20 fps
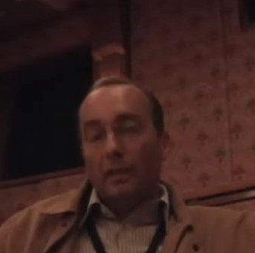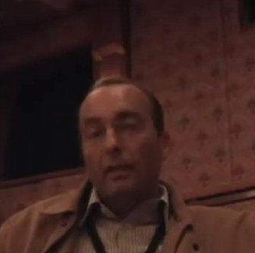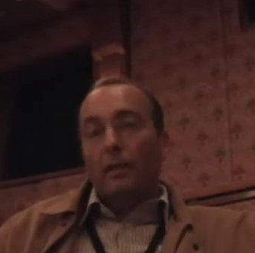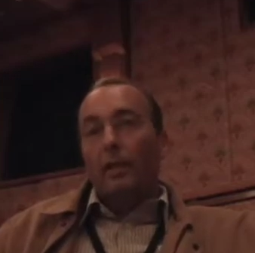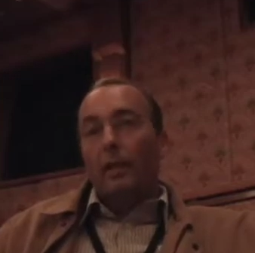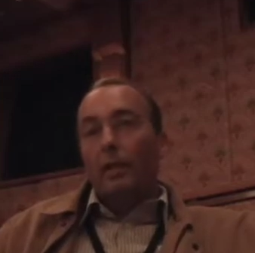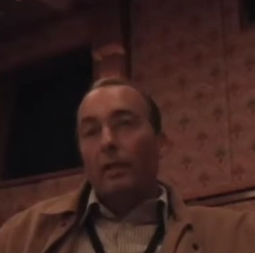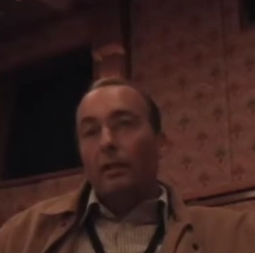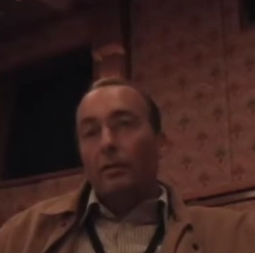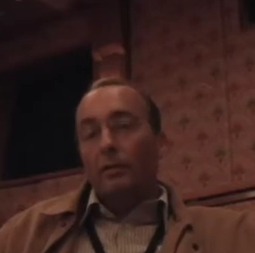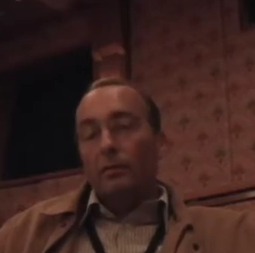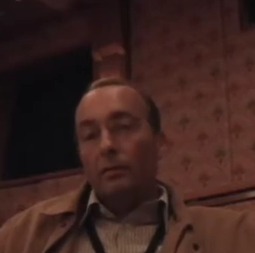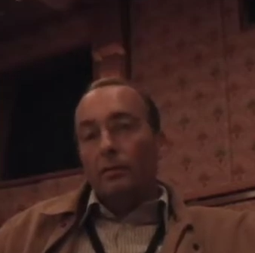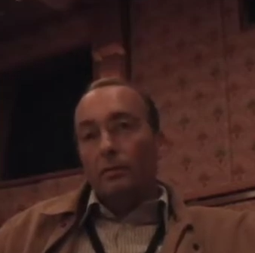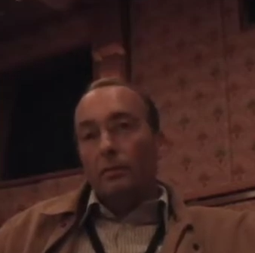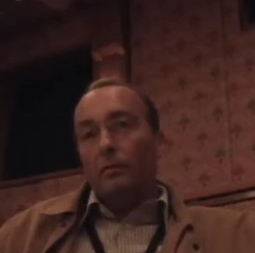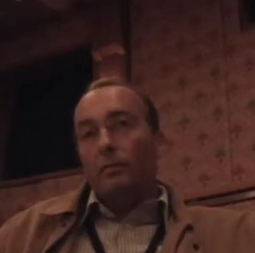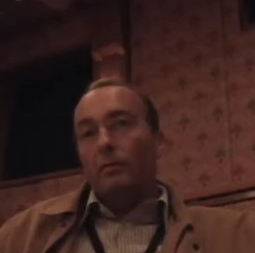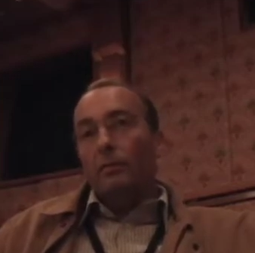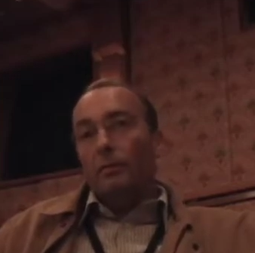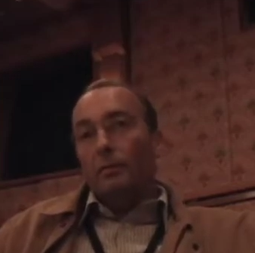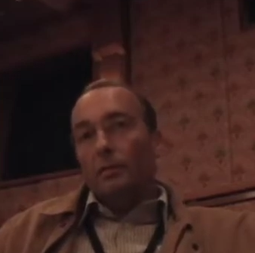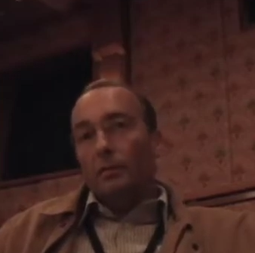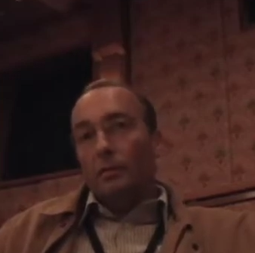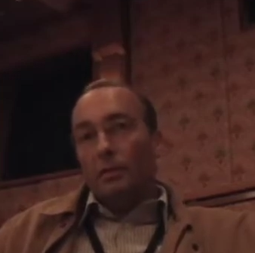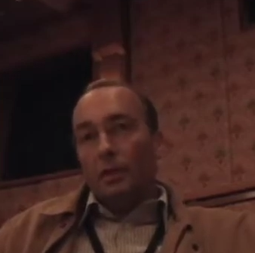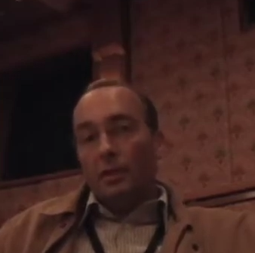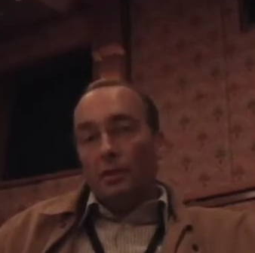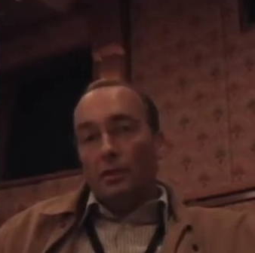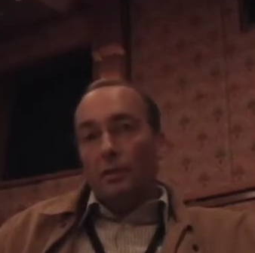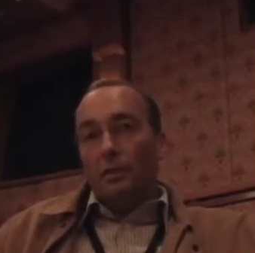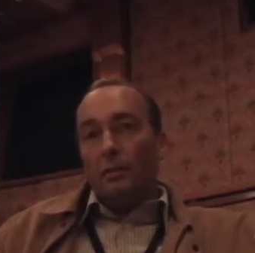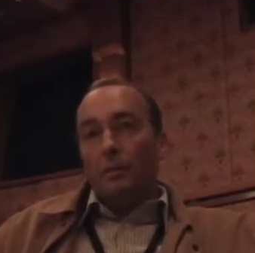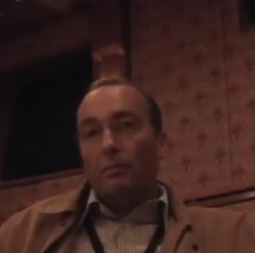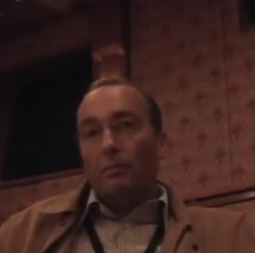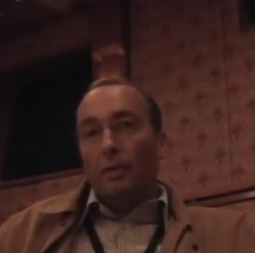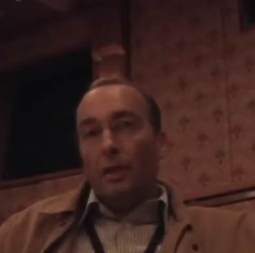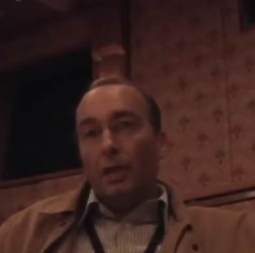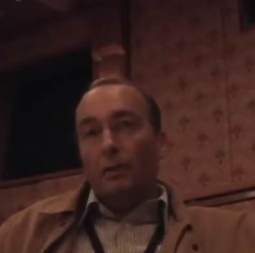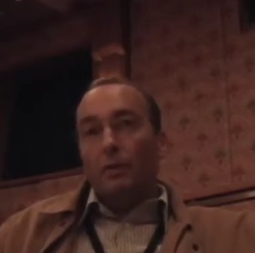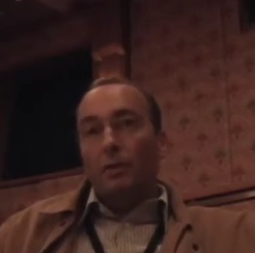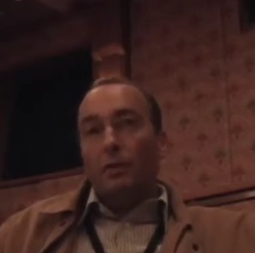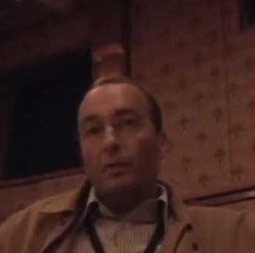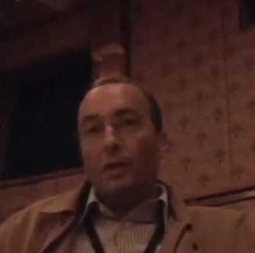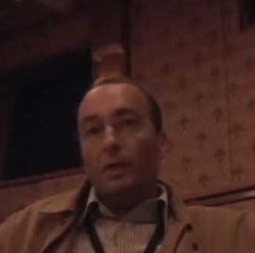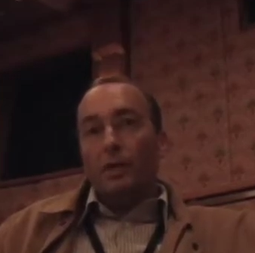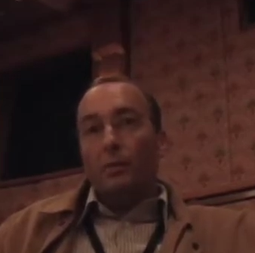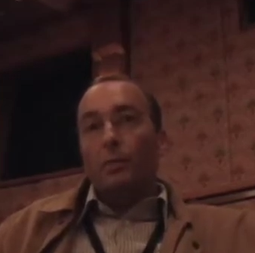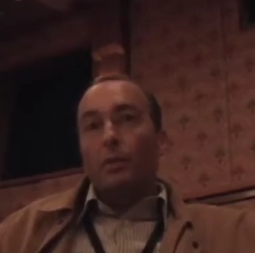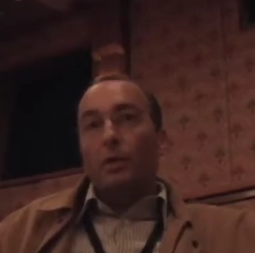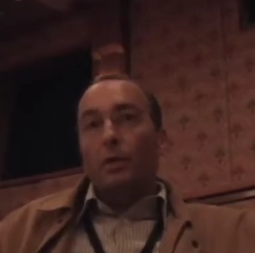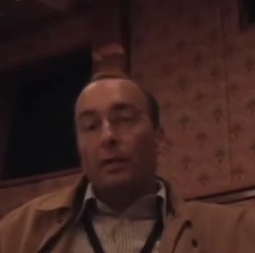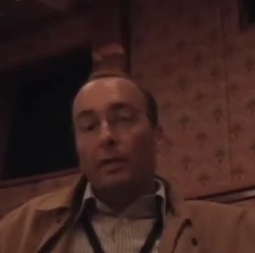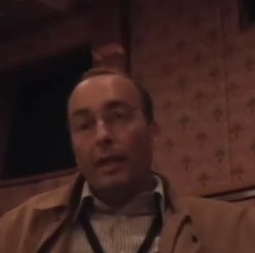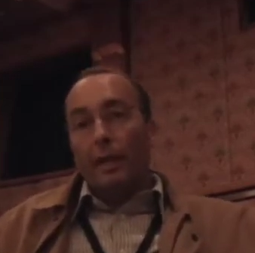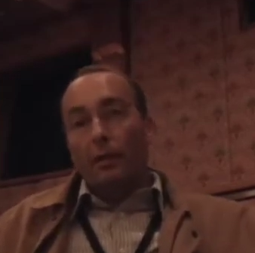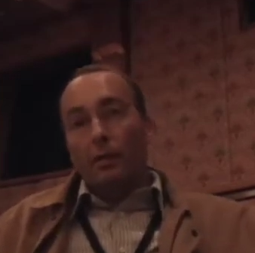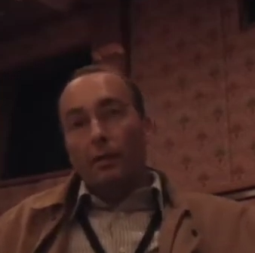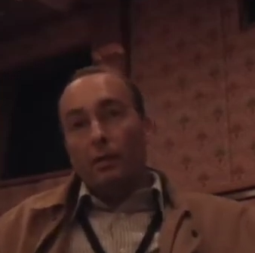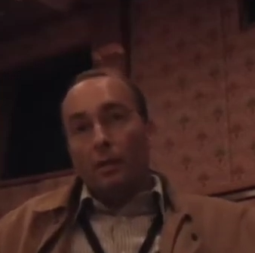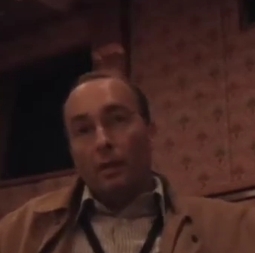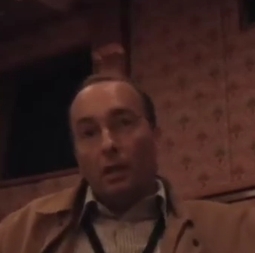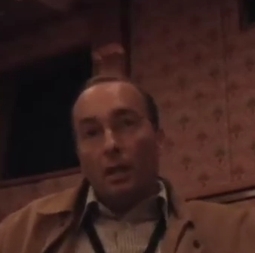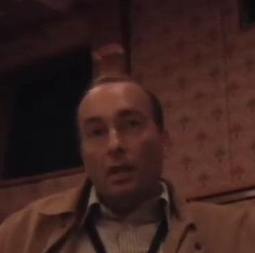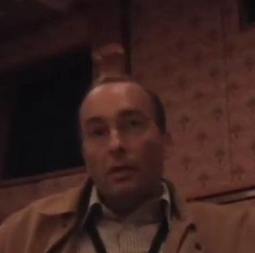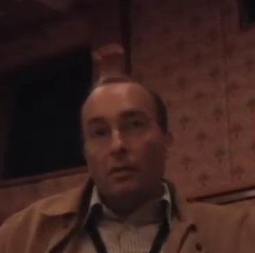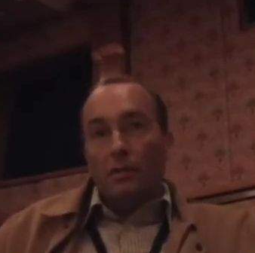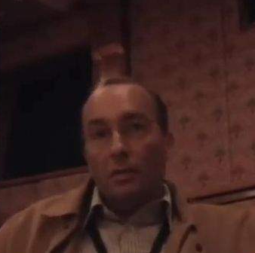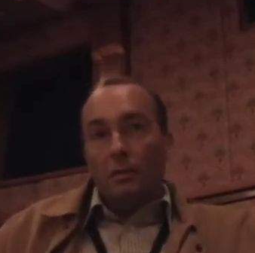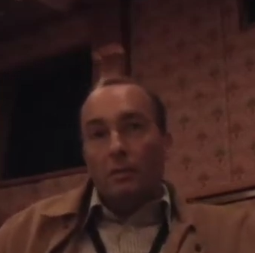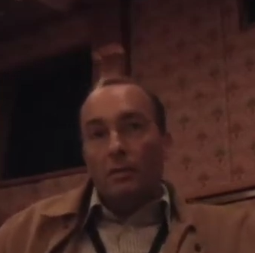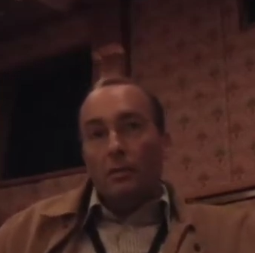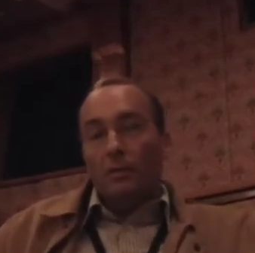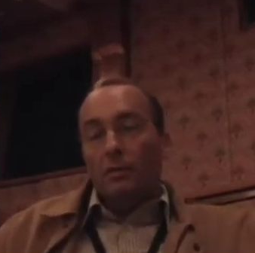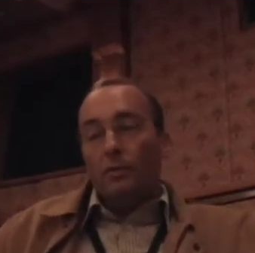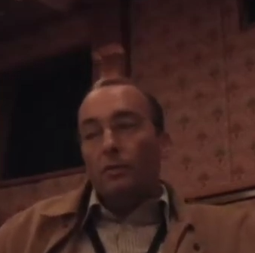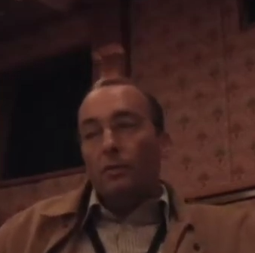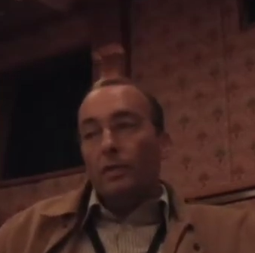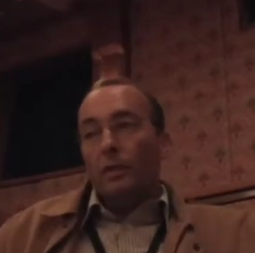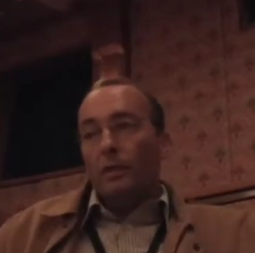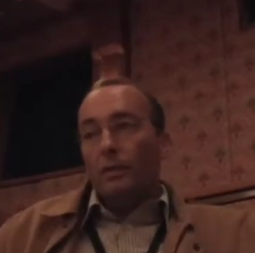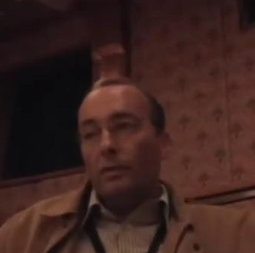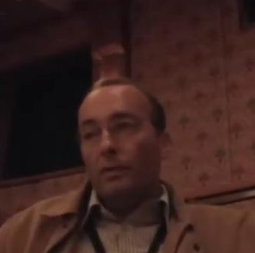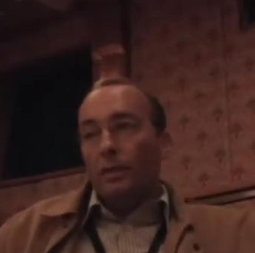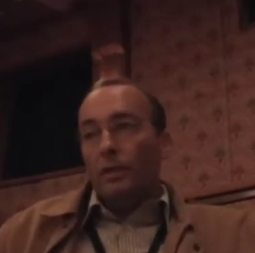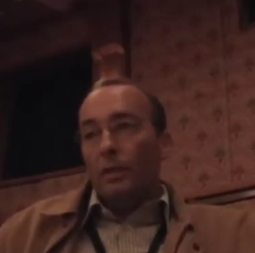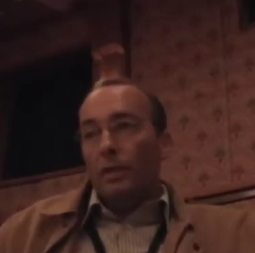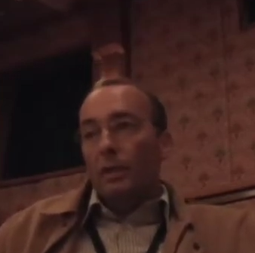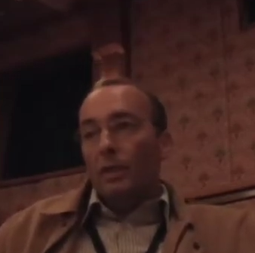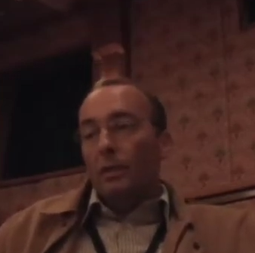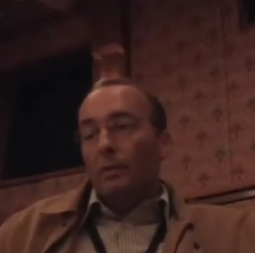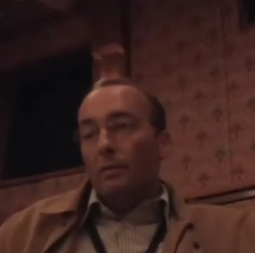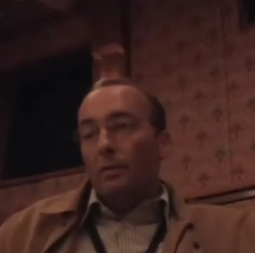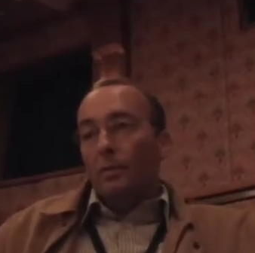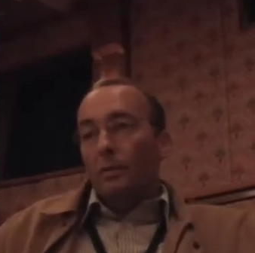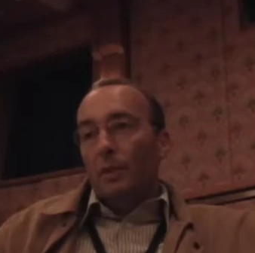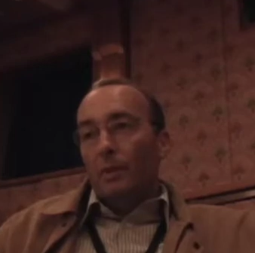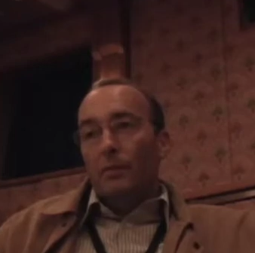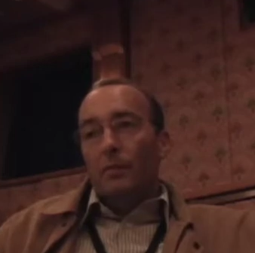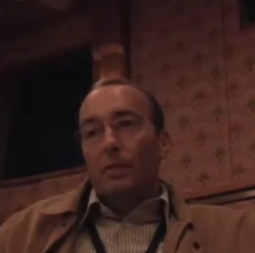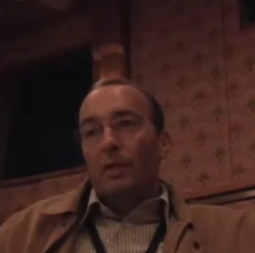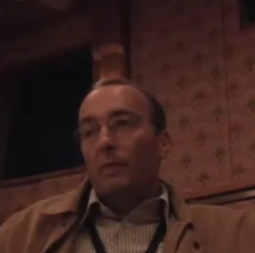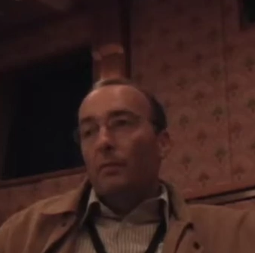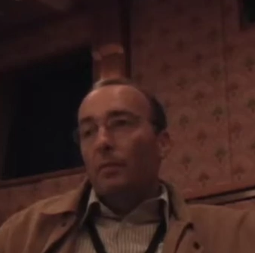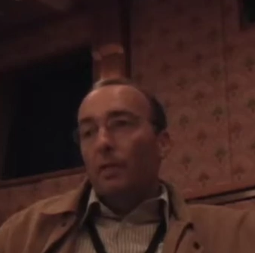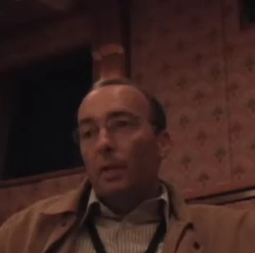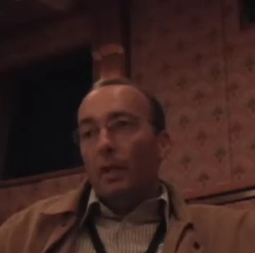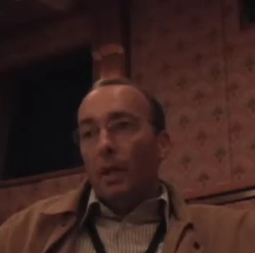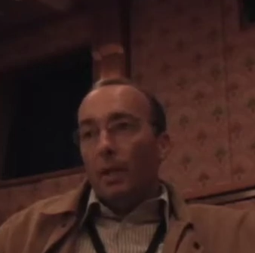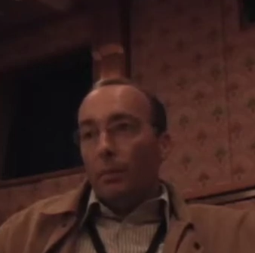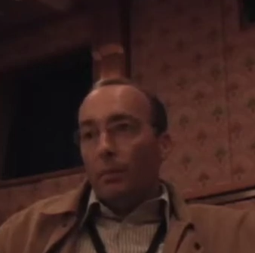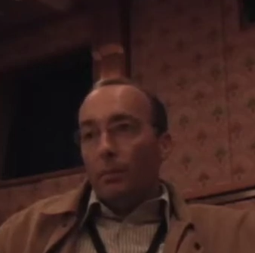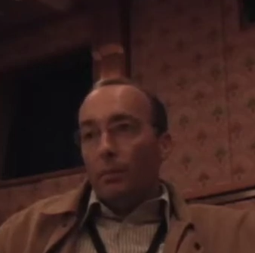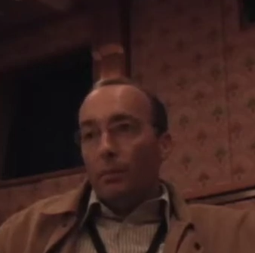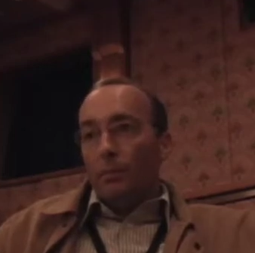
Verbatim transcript: then you need to be able to exploit that on a large number of screens. Mm-hmm. But we've seen with our